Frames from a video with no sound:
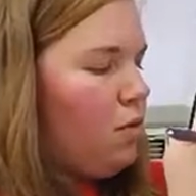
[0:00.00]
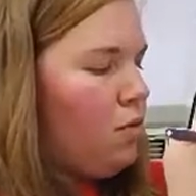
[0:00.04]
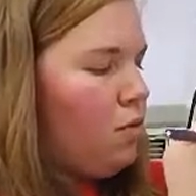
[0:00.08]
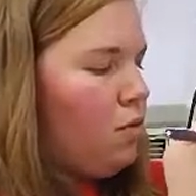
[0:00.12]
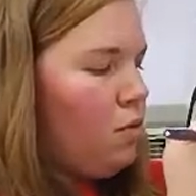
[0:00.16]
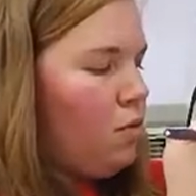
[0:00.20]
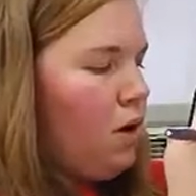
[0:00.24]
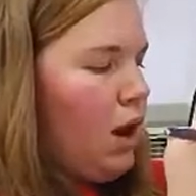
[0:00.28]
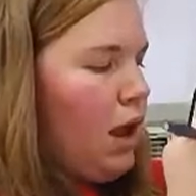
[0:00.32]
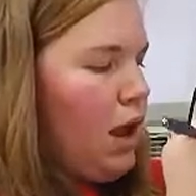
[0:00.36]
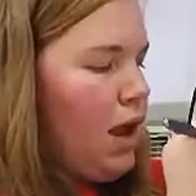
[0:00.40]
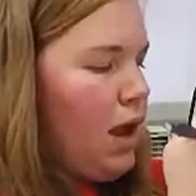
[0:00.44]

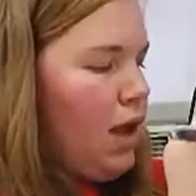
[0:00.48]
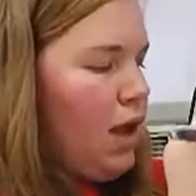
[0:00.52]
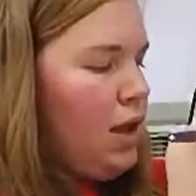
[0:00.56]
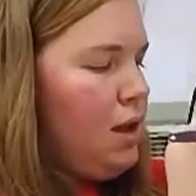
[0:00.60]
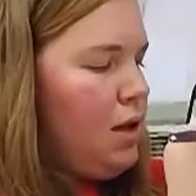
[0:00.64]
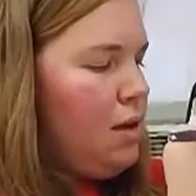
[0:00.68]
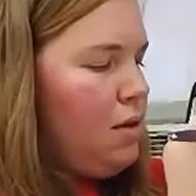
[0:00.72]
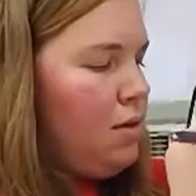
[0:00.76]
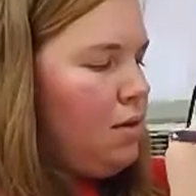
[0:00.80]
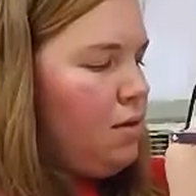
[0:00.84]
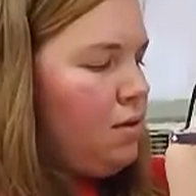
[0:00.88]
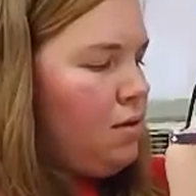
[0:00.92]

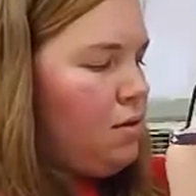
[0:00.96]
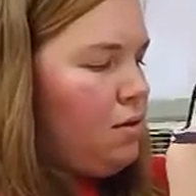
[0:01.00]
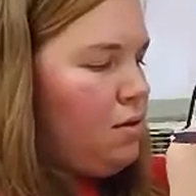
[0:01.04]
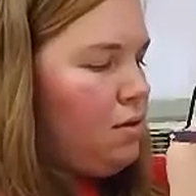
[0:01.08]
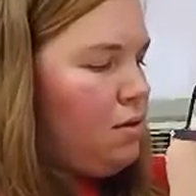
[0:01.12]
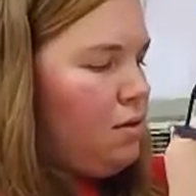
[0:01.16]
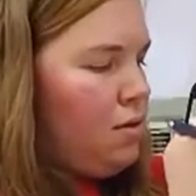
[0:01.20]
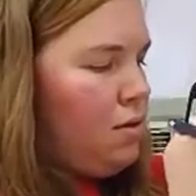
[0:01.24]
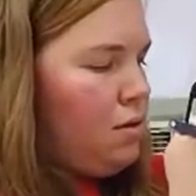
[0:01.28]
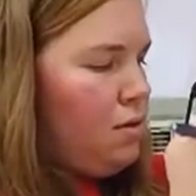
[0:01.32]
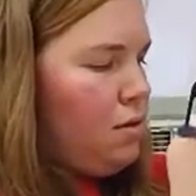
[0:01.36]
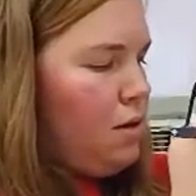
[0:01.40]
ring
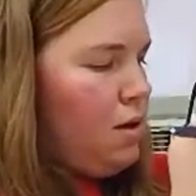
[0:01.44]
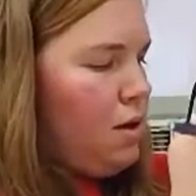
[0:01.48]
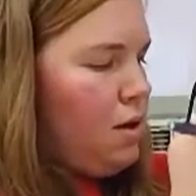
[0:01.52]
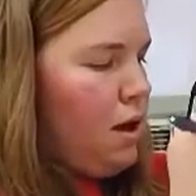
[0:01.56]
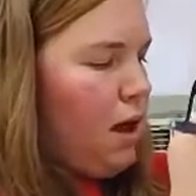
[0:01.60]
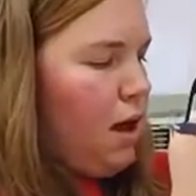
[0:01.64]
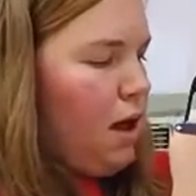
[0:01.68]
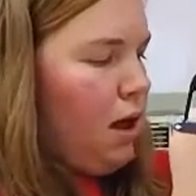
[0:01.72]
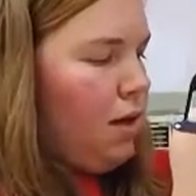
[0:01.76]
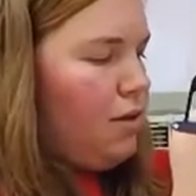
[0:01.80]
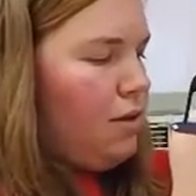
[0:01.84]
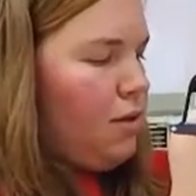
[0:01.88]

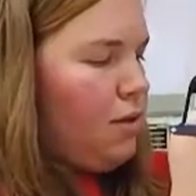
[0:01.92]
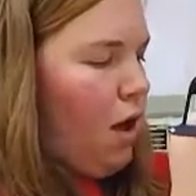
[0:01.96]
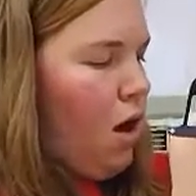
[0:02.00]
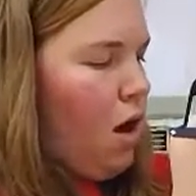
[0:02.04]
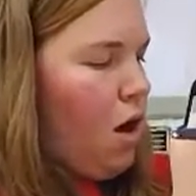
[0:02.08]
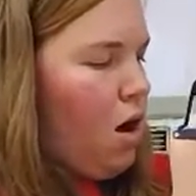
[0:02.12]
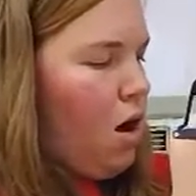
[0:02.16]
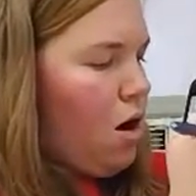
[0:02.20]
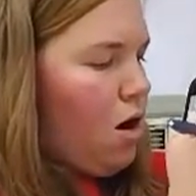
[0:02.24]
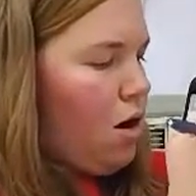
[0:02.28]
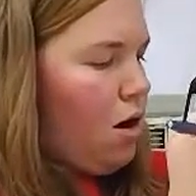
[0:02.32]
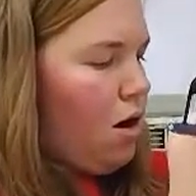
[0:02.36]
as
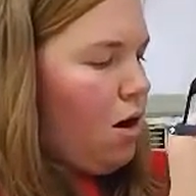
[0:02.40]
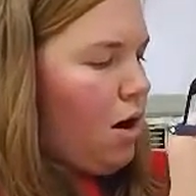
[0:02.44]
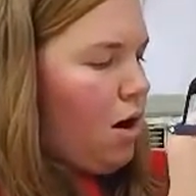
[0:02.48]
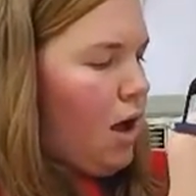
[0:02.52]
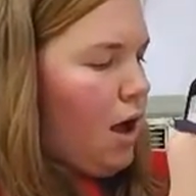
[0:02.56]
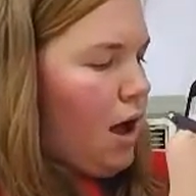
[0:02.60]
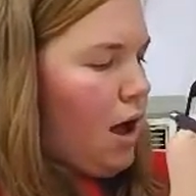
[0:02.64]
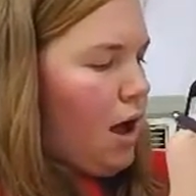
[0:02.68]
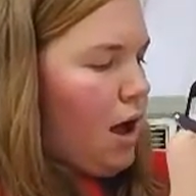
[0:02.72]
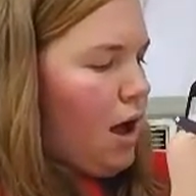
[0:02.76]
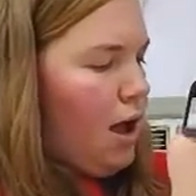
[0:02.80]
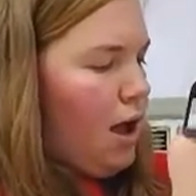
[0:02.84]

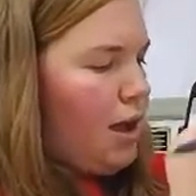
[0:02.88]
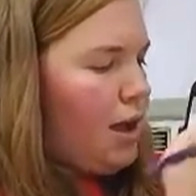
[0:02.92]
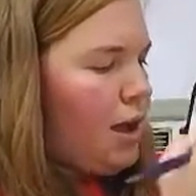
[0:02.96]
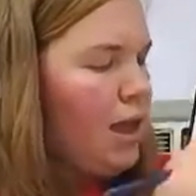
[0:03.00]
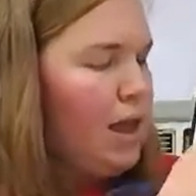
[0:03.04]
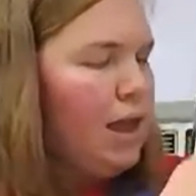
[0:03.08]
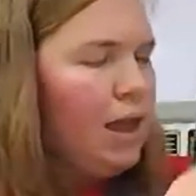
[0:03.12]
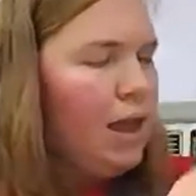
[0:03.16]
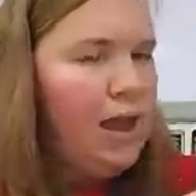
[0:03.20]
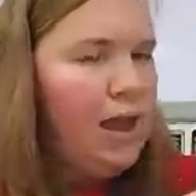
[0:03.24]
R-I-N-G